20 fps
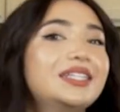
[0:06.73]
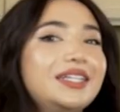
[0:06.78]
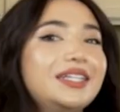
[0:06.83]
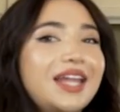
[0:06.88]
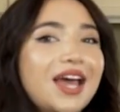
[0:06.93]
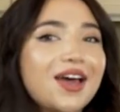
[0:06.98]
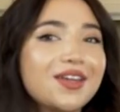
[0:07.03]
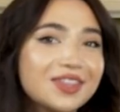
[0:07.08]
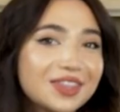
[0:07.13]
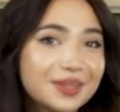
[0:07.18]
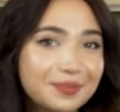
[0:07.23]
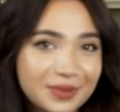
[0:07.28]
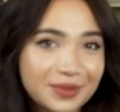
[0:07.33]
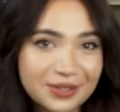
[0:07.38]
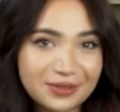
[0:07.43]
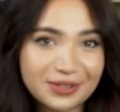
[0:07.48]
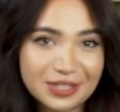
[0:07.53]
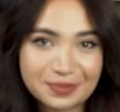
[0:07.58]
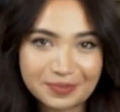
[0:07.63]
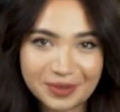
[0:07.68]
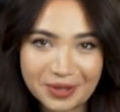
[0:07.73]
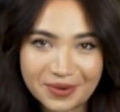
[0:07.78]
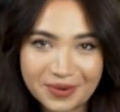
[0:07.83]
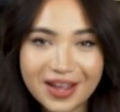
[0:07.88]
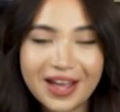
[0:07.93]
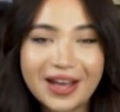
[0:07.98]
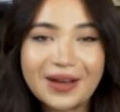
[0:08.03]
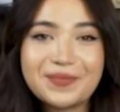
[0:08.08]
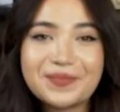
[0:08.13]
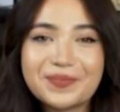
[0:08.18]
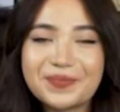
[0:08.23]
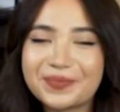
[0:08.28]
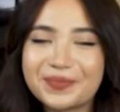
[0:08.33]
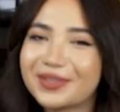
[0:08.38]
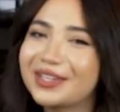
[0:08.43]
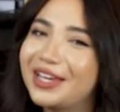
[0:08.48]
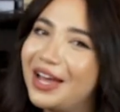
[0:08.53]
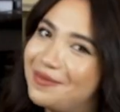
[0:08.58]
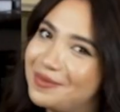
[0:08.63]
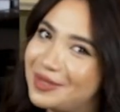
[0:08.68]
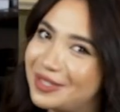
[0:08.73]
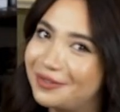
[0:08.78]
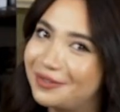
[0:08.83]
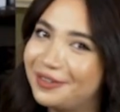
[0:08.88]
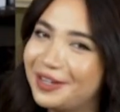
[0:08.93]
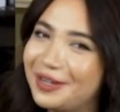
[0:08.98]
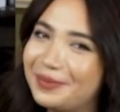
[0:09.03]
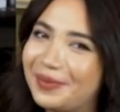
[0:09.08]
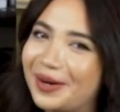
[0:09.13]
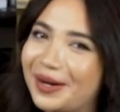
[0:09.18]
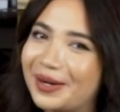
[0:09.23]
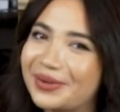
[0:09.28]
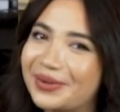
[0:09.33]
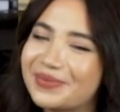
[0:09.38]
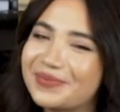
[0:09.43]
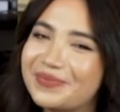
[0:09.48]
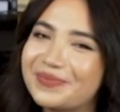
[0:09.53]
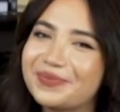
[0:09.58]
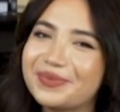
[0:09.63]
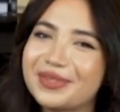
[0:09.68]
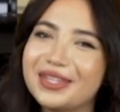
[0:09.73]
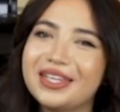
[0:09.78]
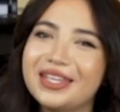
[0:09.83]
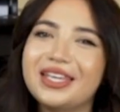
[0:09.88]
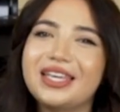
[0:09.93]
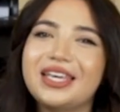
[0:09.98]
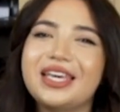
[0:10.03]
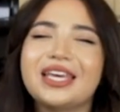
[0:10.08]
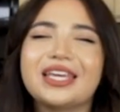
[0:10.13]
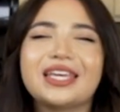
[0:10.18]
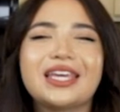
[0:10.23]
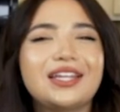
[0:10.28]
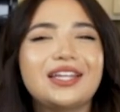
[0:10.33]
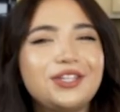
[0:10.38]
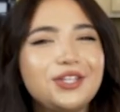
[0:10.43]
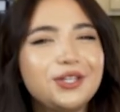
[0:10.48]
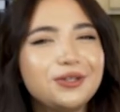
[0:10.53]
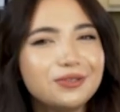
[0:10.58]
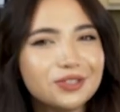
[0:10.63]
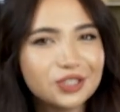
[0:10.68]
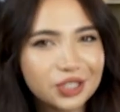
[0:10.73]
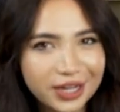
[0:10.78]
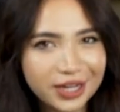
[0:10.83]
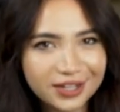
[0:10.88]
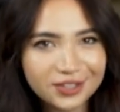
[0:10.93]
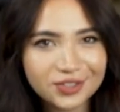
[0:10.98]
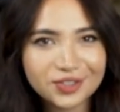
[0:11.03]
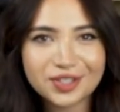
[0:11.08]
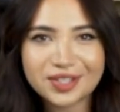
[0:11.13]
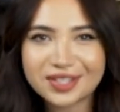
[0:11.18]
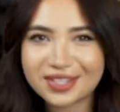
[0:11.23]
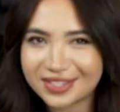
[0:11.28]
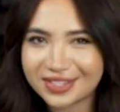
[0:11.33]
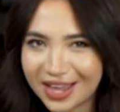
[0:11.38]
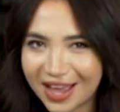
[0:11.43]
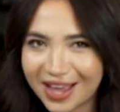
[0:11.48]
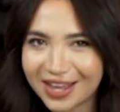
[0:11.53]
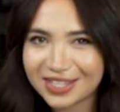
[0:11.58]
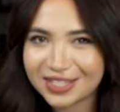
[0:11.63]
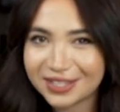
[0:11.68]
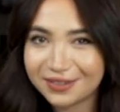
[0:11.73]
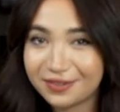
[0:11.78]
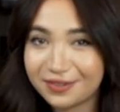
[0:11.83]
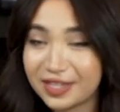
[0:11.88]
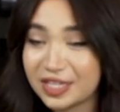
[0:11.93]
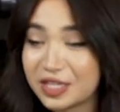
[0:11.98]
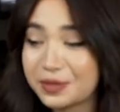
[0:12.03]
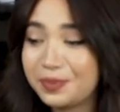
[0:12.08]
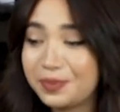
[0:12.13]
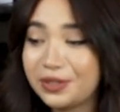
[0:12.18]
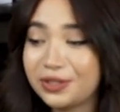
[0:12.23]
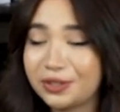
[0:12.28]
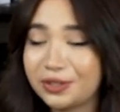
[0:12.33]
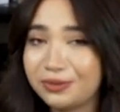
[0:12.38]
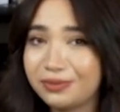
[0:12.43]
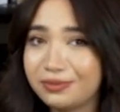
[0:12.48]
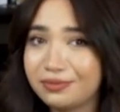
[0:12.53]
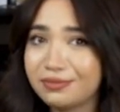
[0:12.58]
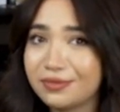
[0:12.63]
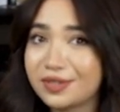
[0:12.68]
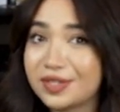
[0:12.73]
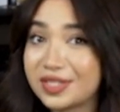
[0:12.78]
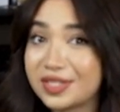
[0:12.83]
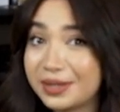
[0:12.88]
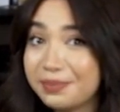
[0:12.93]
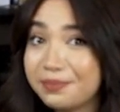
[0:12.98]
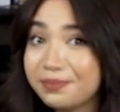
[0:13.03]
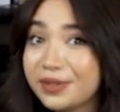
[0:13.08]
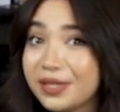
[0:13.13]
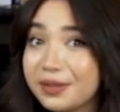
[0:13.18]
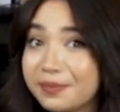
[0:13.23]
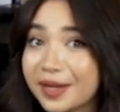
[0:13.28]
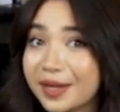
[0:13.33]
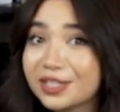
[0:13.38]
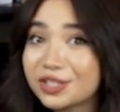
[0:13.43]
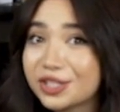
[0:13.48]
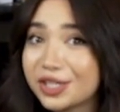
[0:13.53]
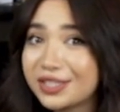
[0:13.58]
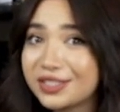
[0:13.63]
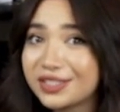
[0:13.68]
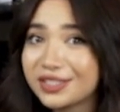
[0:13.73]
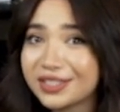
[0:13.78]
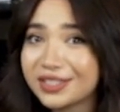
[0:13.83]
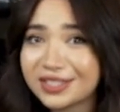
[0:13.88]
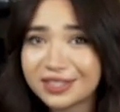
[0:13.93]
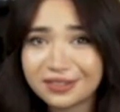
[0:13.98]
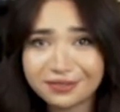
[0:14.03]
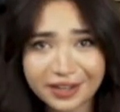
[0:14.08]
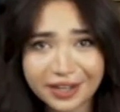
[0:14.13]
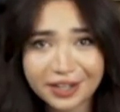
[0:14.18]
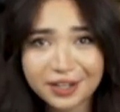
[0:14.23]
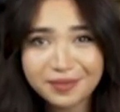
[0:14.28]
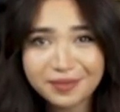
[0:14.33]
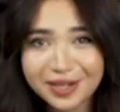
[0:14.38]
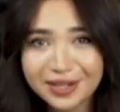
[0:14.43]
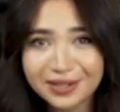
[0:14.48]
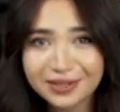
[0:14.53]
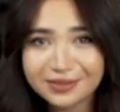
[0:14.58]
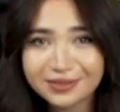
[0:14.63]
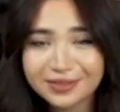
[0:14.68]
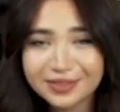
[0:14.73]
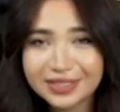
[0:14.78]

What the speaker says: Now that the balloon is blown up, comes the fun part. Can you change the size of this balloon simply by changing its environment?